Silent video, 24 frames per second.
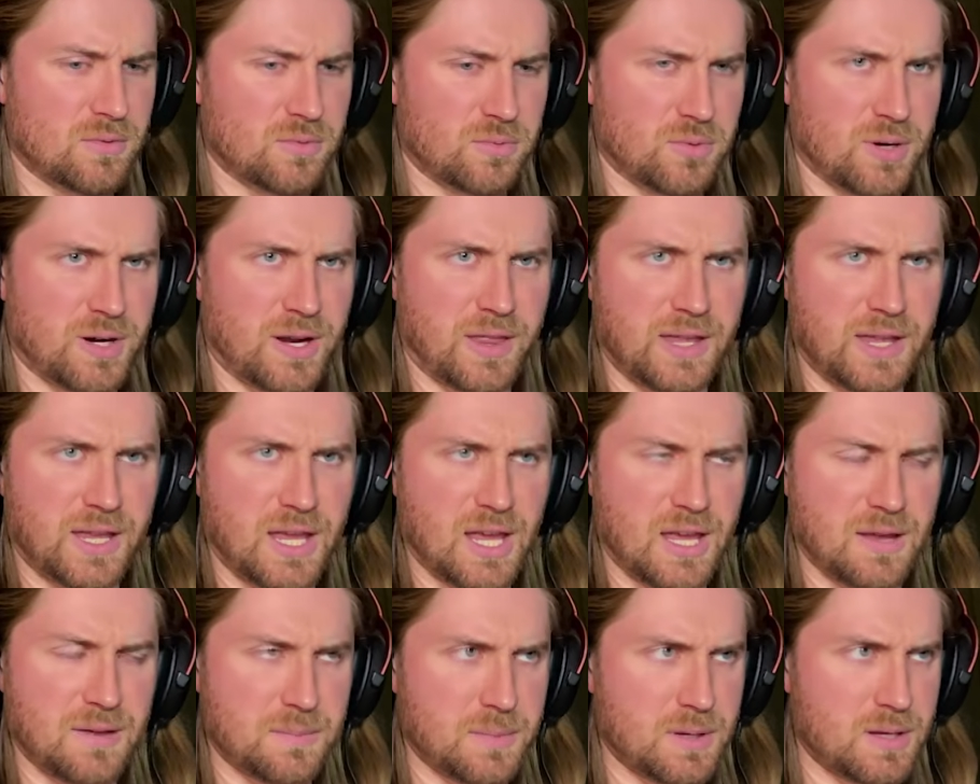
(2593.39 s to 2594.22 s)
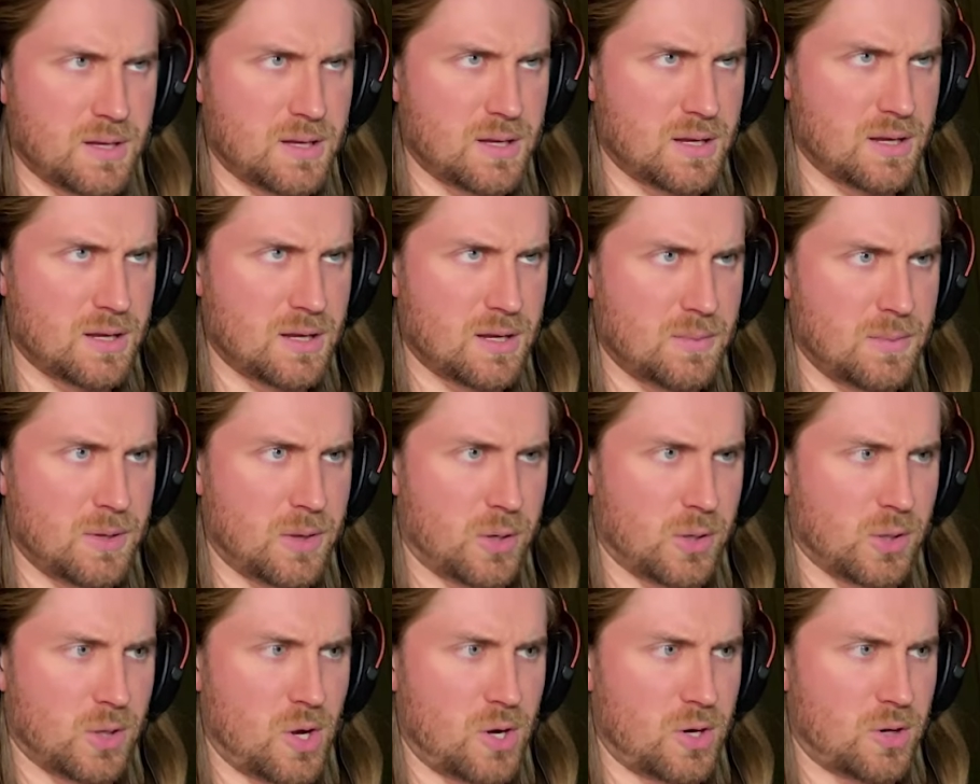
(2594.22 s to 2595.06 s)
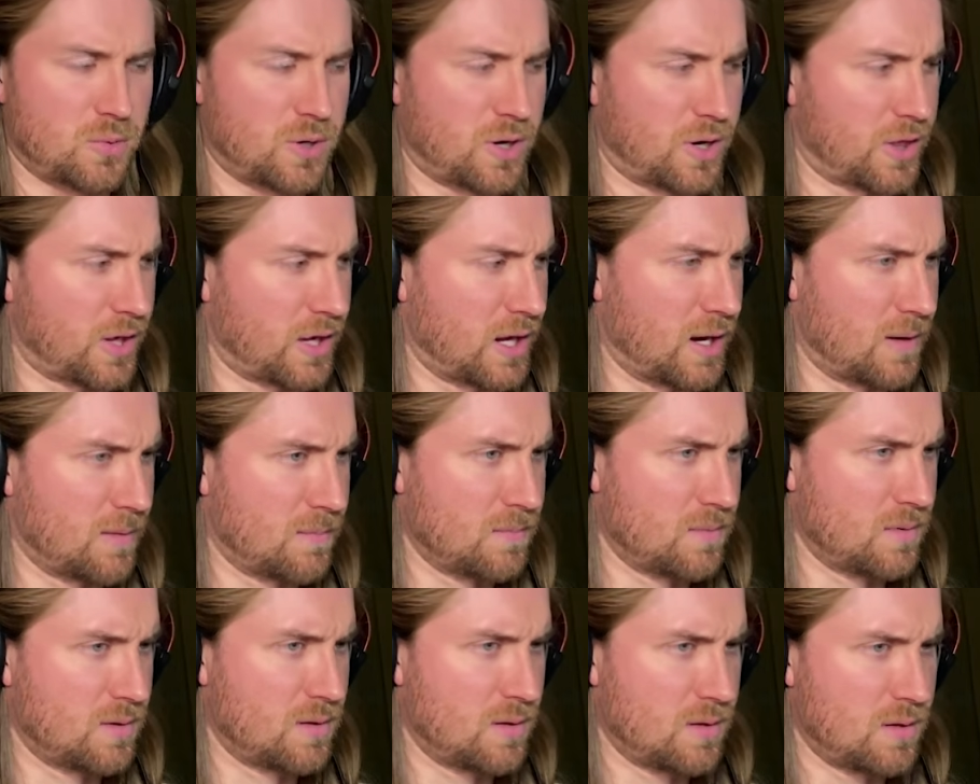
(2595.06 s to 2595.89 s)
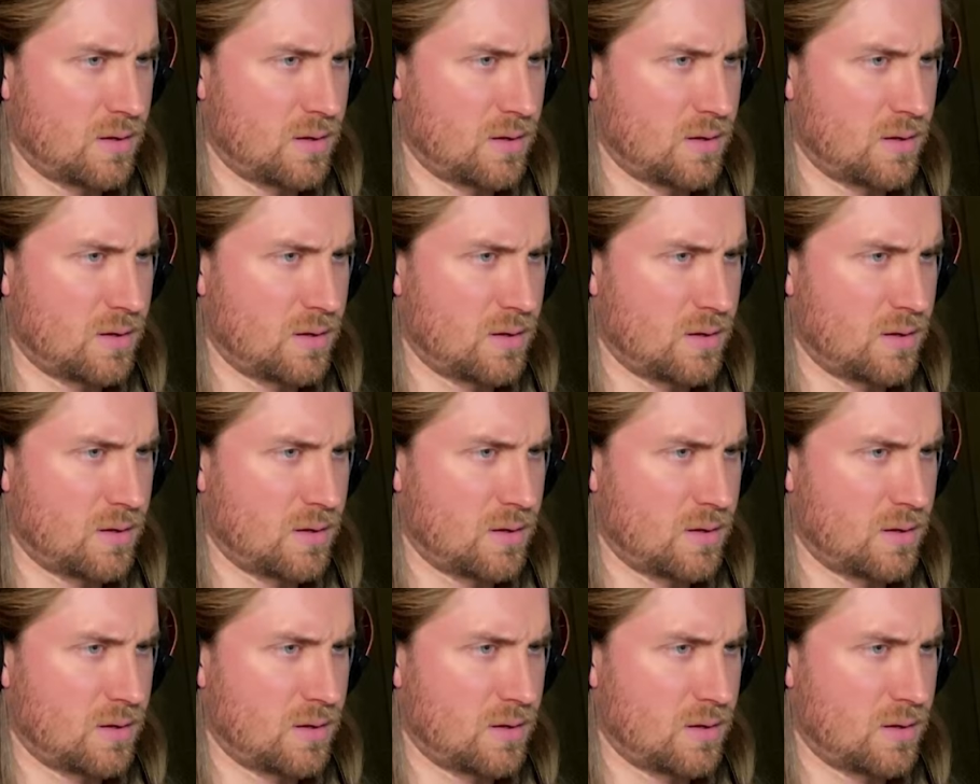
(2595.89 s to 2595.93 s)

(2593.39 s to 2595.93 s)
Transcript: run of the game. The long run of the game.